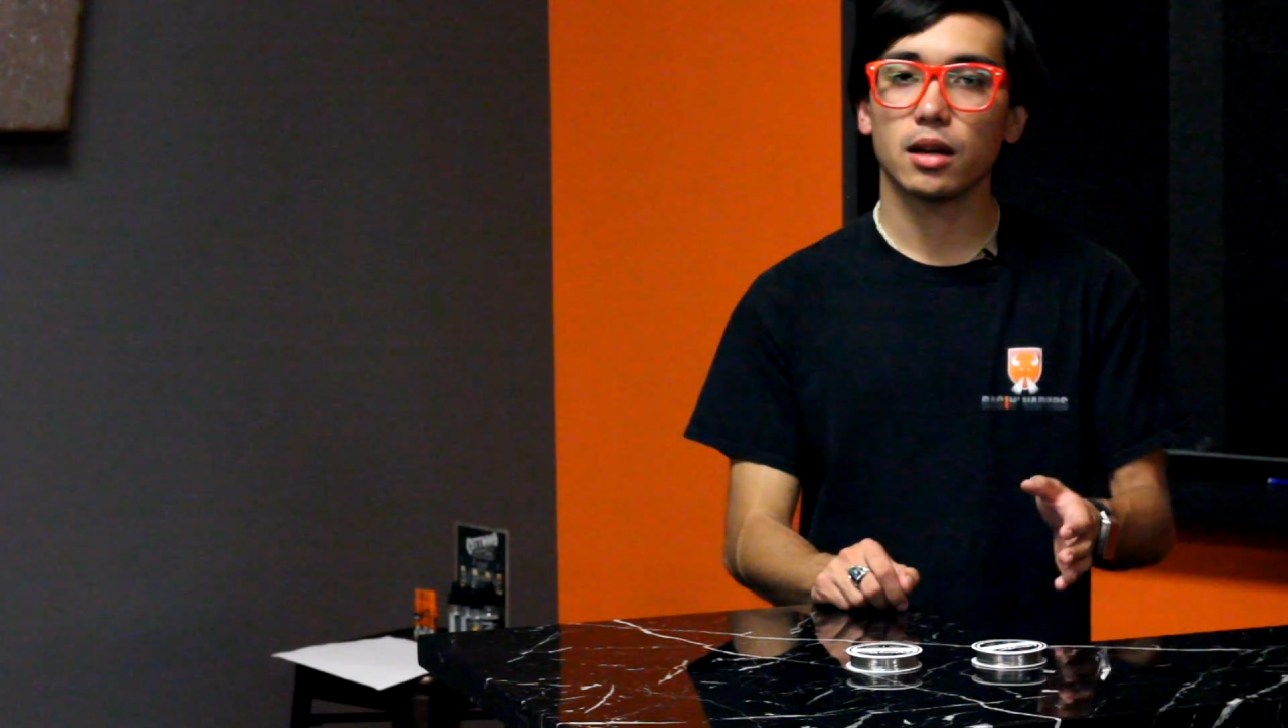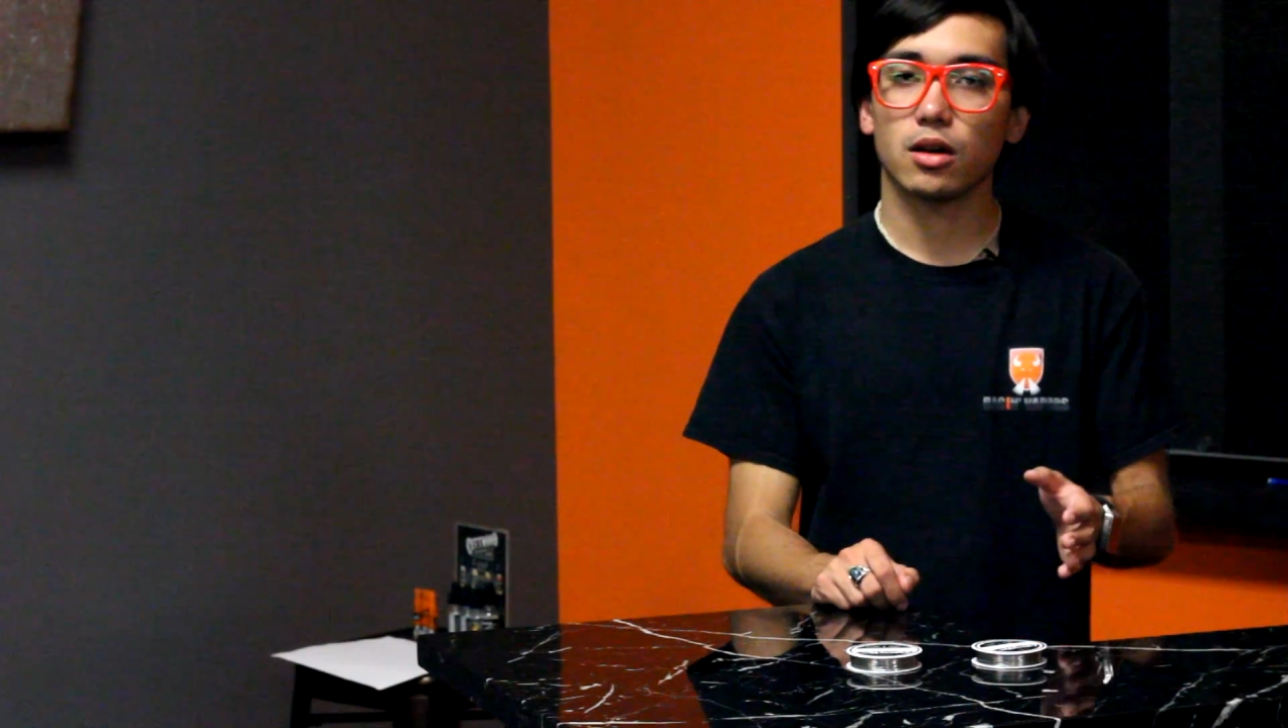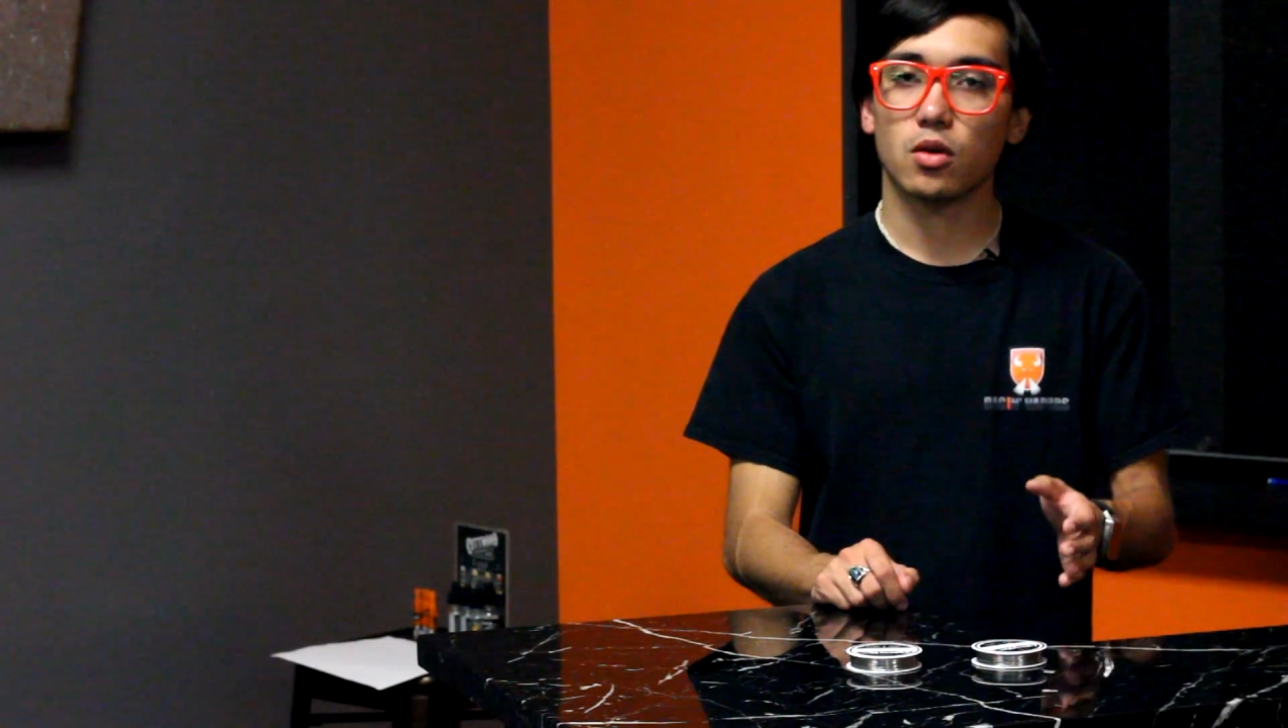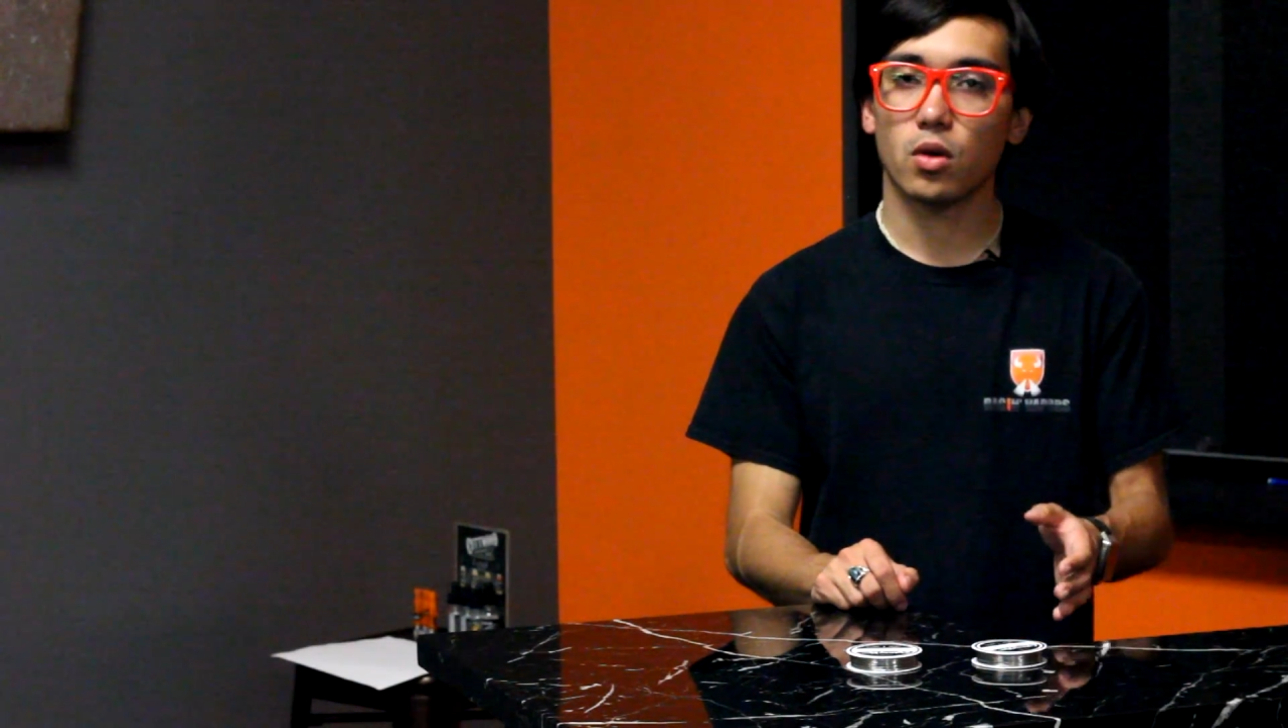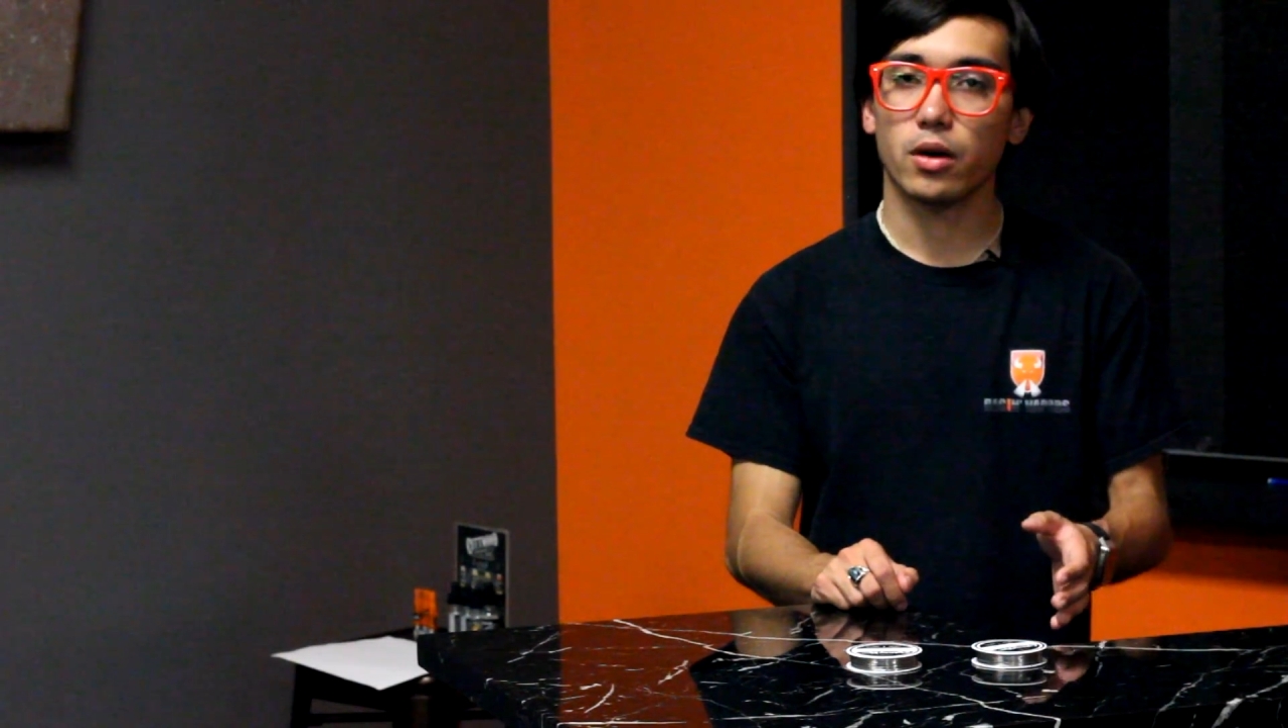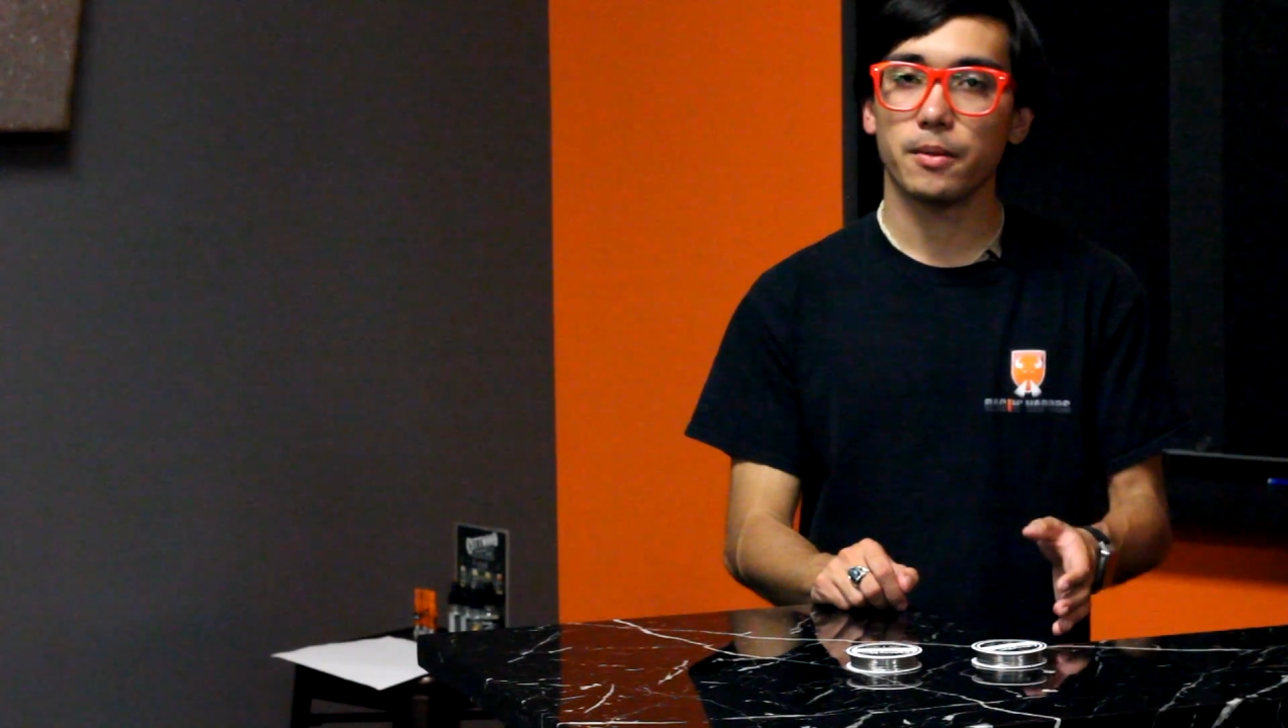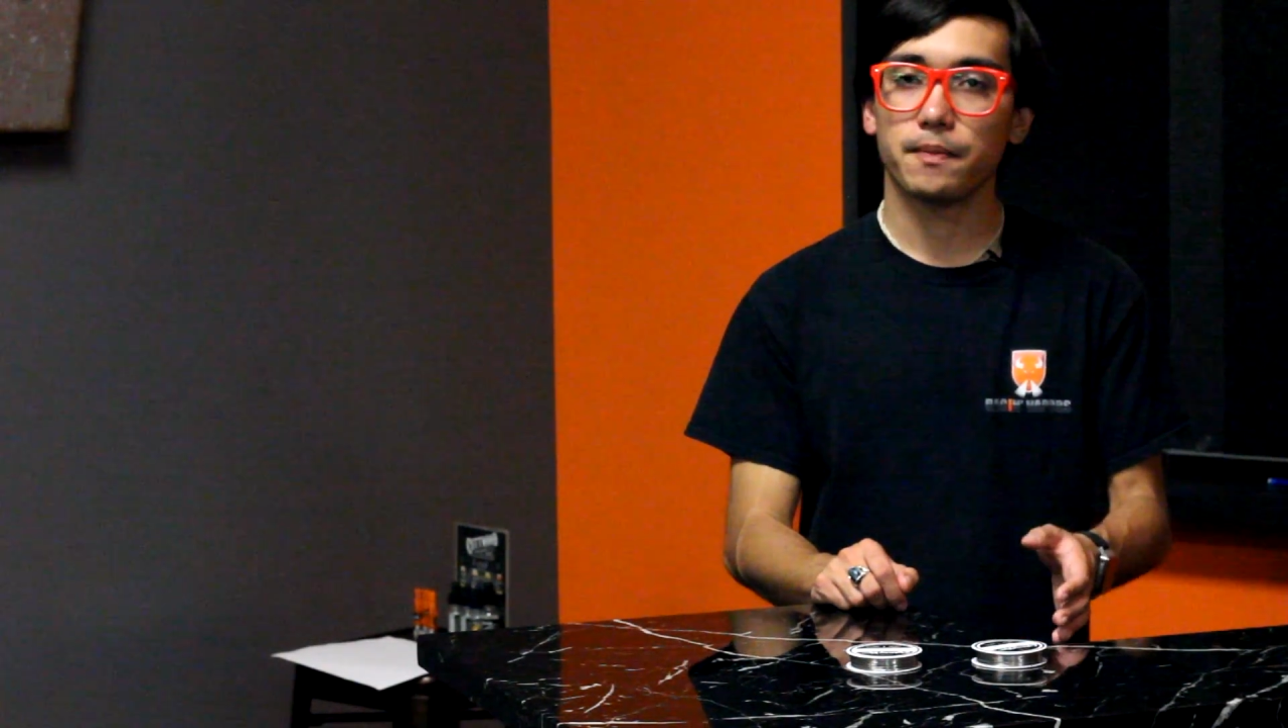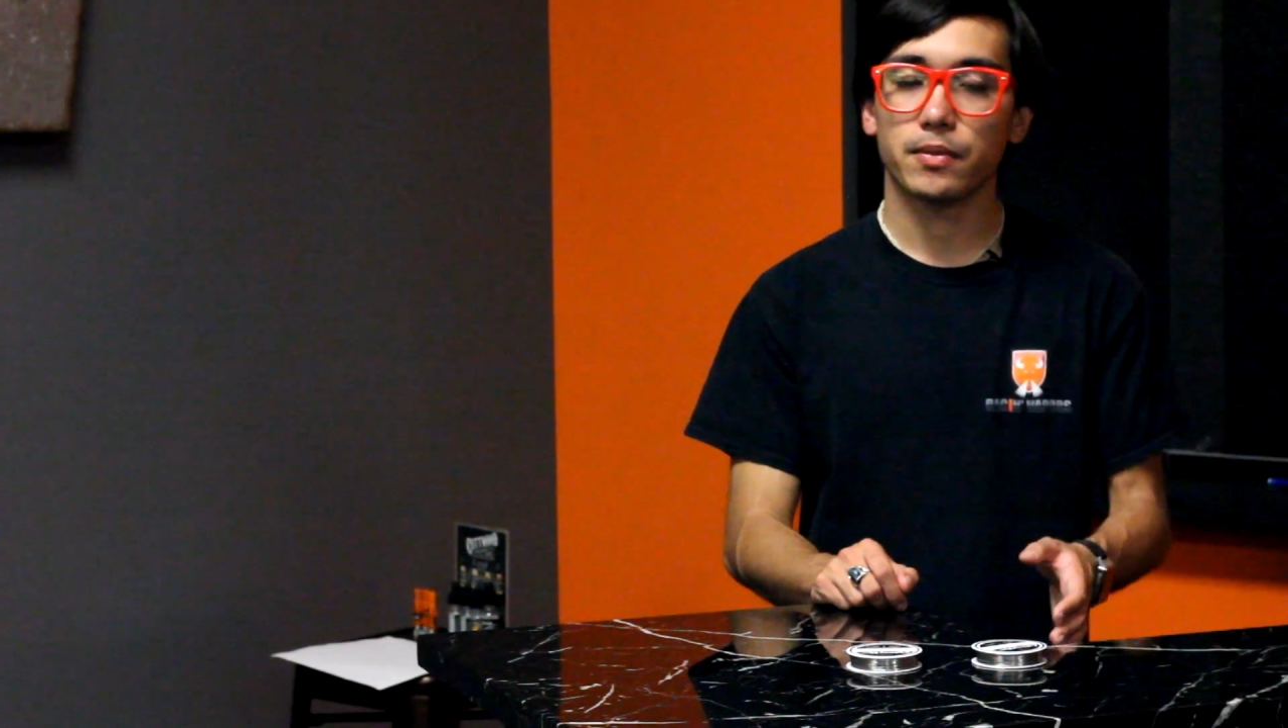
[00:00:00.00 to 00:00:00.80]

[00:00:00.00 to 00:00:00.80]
a coil,